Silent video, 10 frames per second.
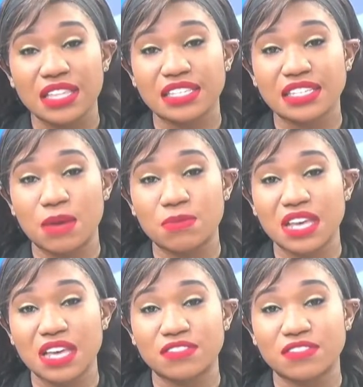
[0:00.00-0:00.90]
This comes
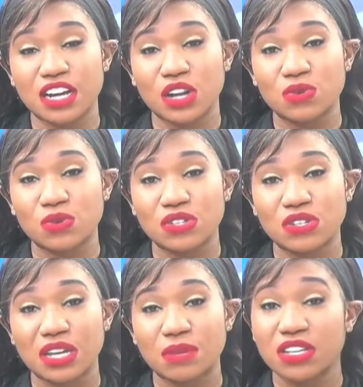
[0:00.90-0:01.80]
after
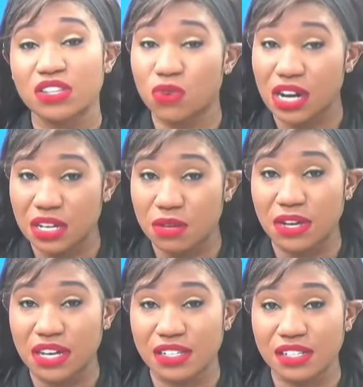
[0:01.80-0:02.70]
Kalonzo named his running
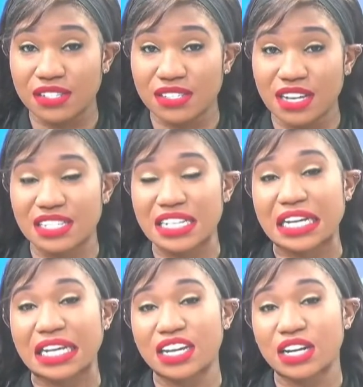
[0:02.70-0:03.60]
mate,
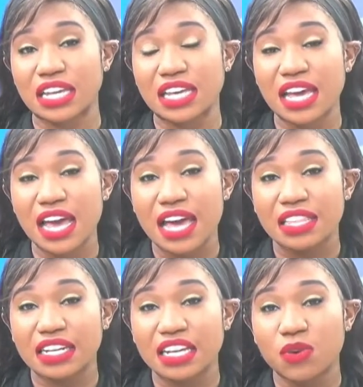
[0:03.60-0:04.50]
stating clearly
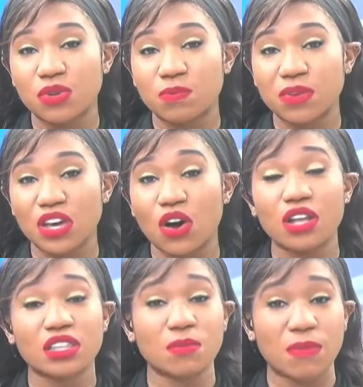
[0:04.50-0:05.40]
that he will be
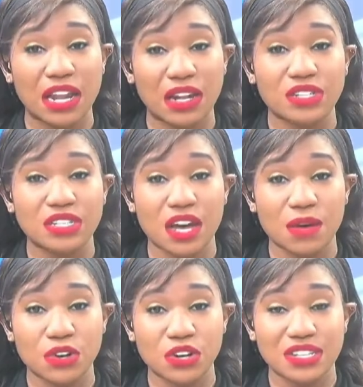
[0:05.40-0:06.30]
on the ballot
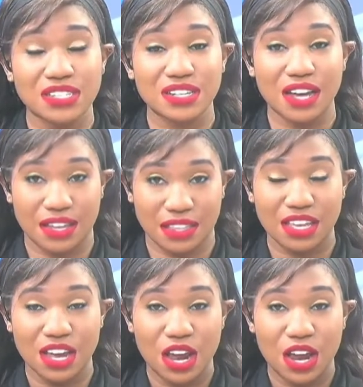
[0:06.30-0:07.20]
come August
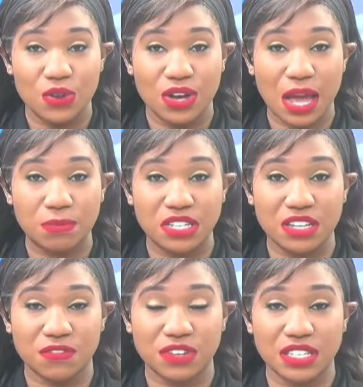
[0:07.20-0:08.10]
9th. Look Up
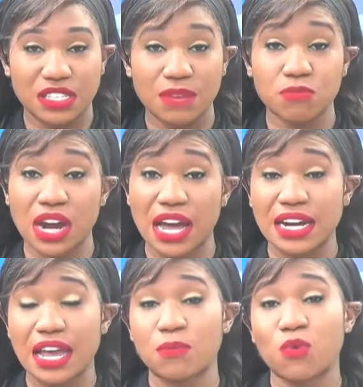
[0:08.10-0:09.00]
TV's
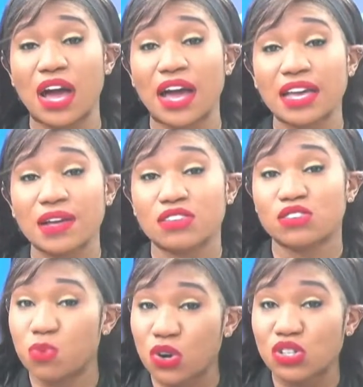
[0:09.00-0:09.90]
Brian Amwai
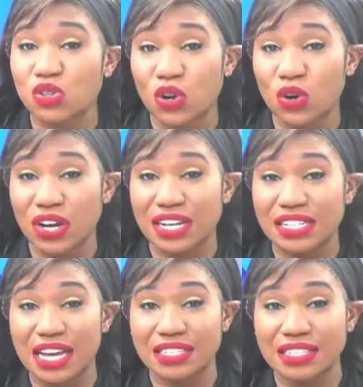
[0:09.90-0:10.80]
spoke to lawyer
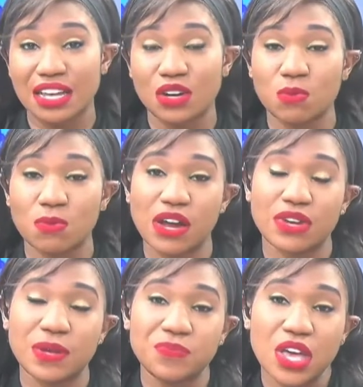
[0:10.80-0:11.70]
Dunstan
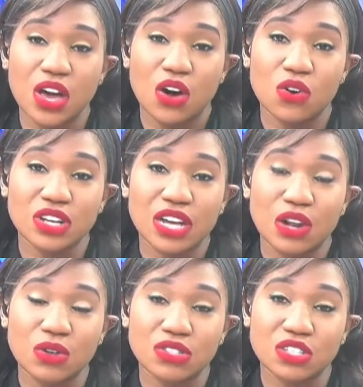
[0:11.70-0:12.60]
Omari on
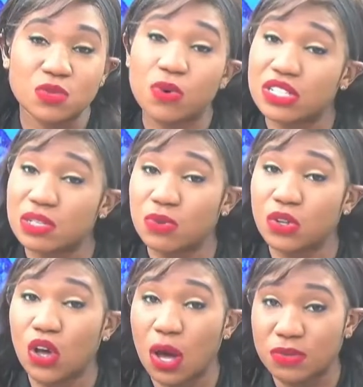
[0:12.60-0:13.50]
Kalonzo's
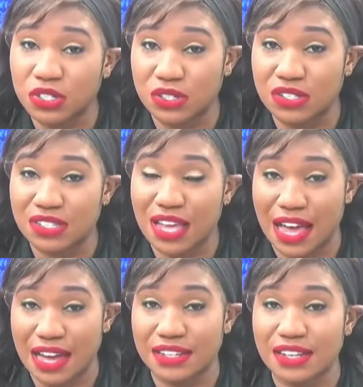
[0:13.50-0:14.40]
possible options
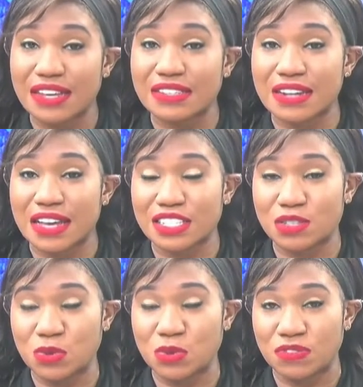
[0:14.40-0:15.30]
and his
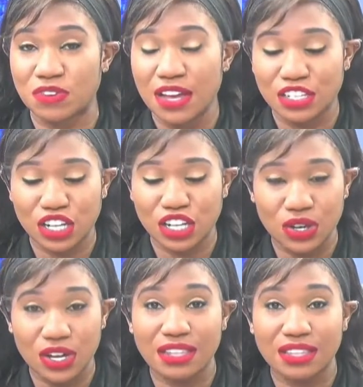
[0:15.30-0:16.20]
next move. Take a
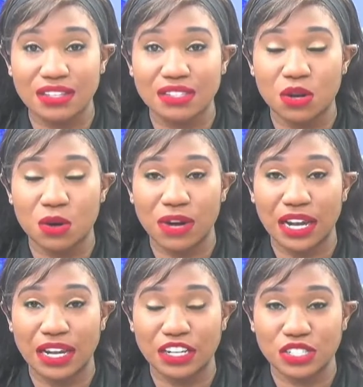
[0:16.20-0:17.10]
look at this
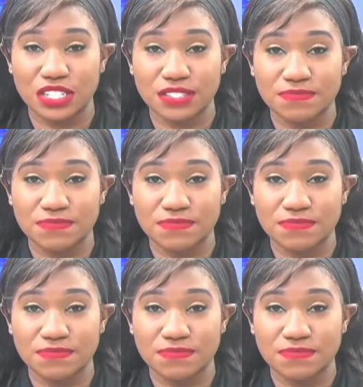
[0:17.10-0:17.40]
compilation.